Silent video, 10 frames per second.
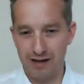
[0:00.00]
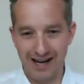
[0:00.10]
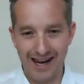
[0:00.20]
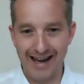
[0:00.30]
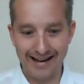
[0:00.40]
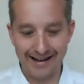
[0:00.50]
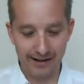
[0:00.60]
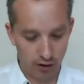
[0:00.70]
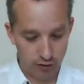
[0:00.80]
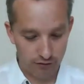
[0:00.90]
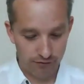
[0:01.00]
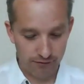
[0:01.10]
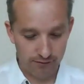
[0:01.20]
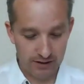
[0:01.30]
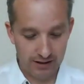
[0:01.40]
playing golf.
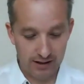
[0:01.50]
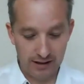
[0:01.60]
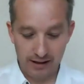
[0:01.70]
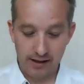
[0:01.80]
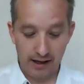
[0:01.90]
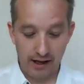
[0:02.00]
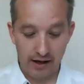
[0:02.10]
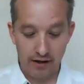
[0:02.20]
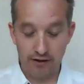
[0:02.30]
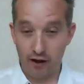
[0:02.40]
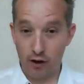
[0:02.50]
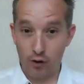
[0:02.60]
So